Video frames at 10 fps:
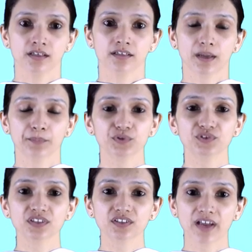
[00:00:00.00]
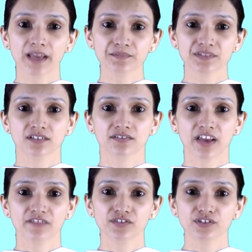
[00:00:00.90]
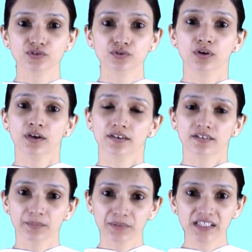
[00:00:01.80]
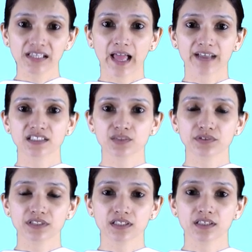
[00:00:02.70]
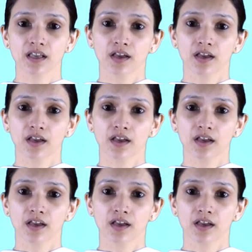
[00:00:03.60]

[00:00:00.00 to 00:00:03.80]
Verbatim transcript: Computer crimes refer to criminal activity